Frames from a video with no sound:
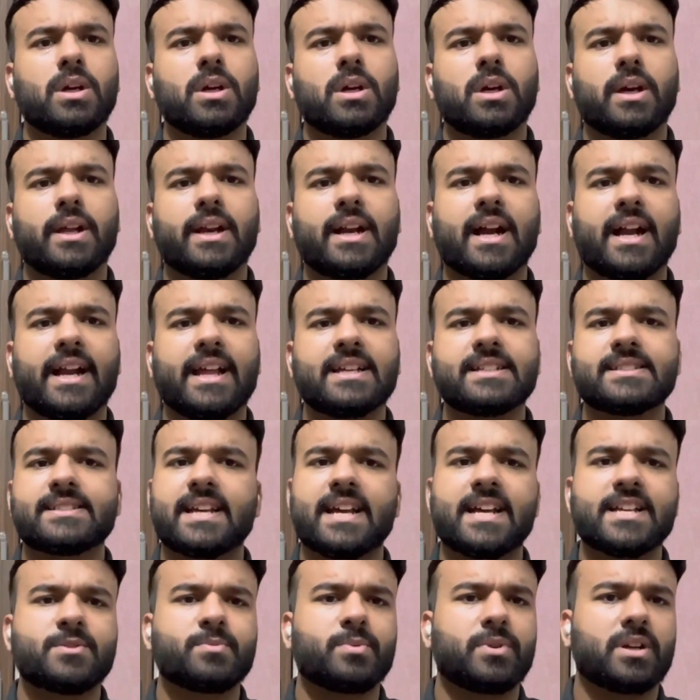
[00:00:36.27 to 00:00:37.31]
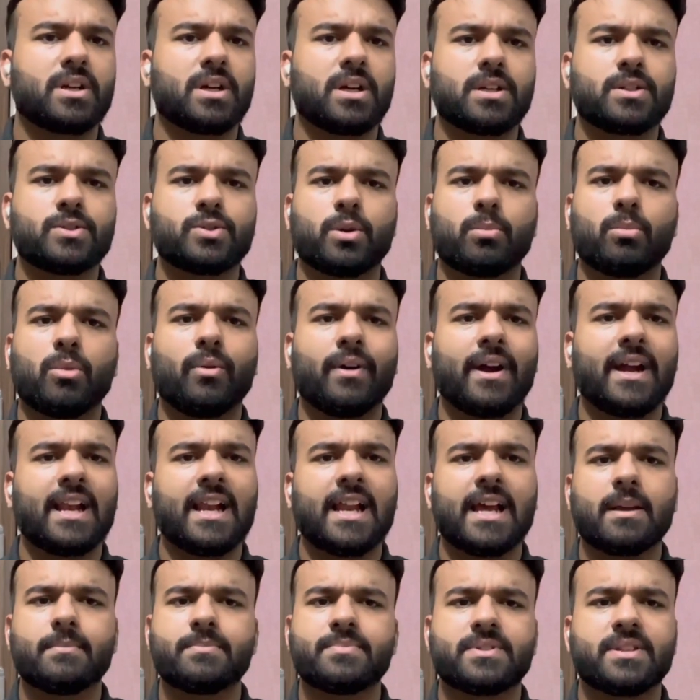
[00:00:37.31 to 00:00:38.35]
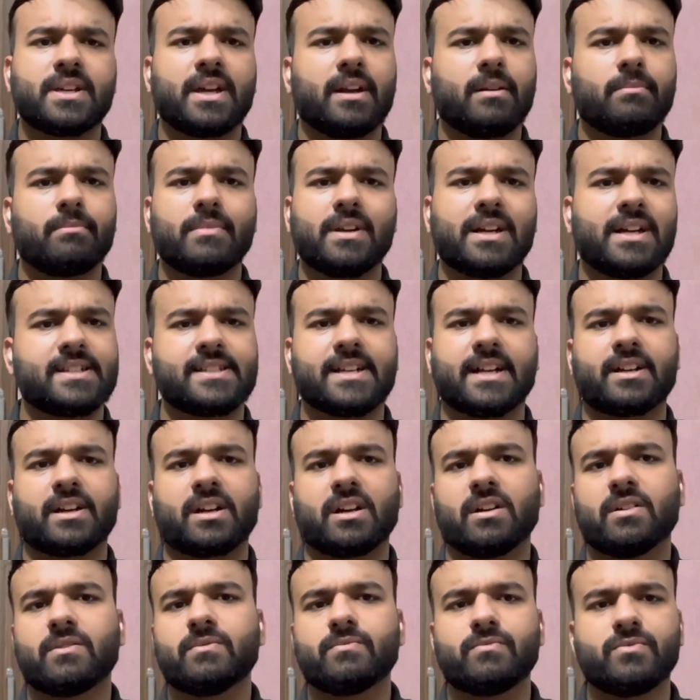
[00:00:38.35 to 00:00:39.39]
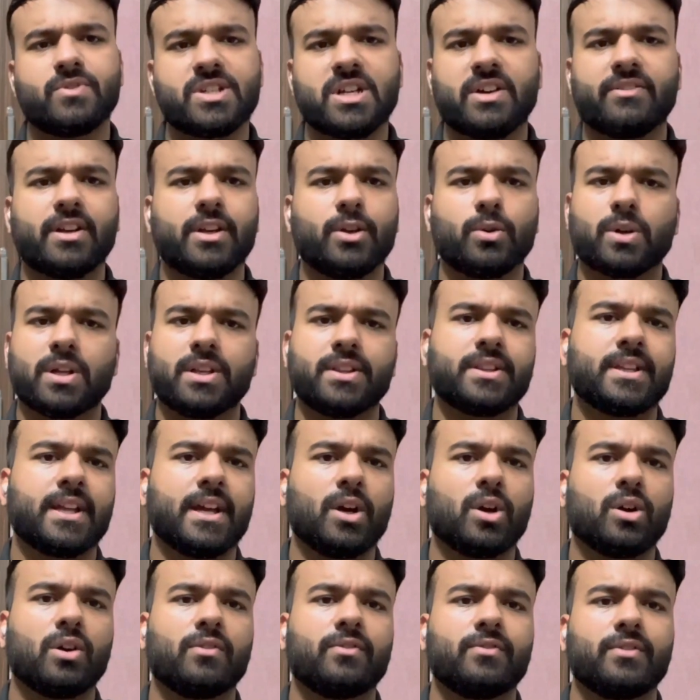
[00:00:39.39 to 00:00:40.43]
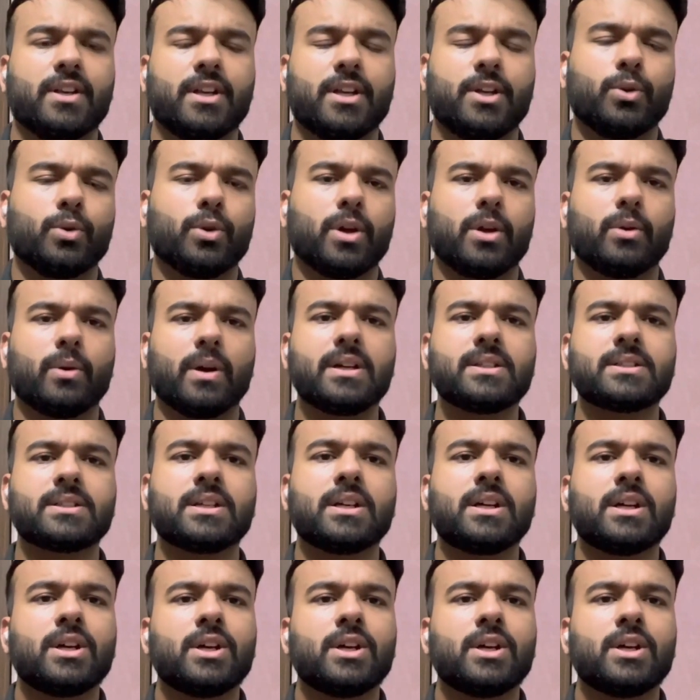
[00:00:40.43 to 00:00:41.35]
regarding SaaS products or mobile apps and etc. whichever you can think of in UI UX.